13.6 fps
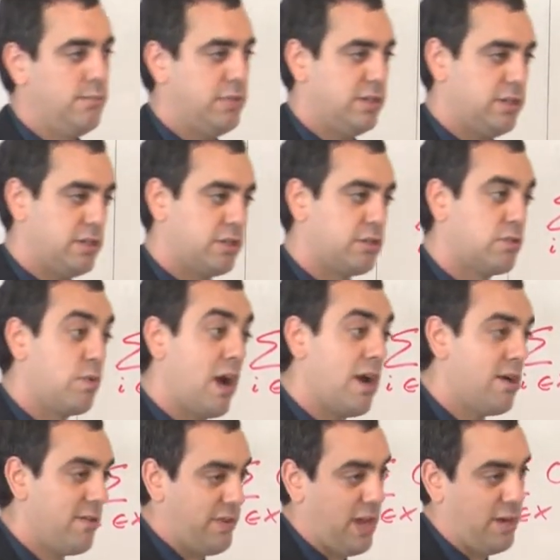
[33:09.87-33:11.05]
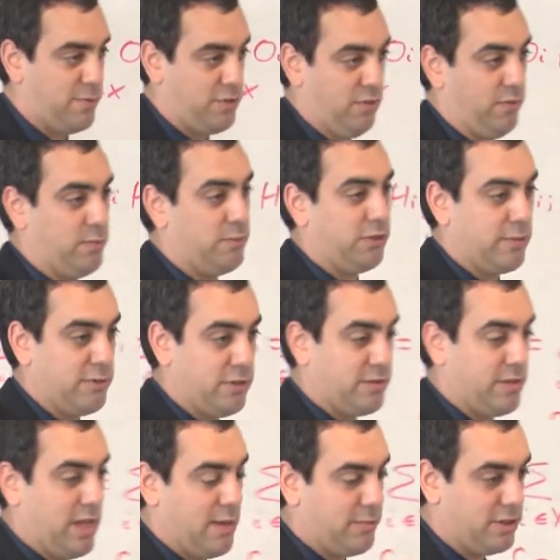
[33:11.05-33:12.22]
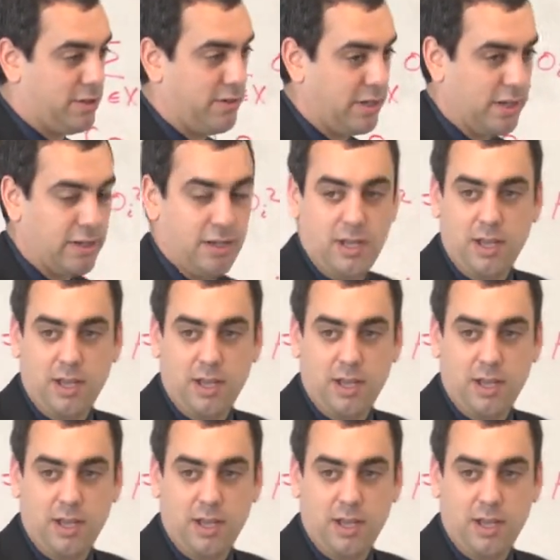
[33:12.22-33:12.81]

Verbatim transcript: but the square of that observable commutes of the Hamiltonian.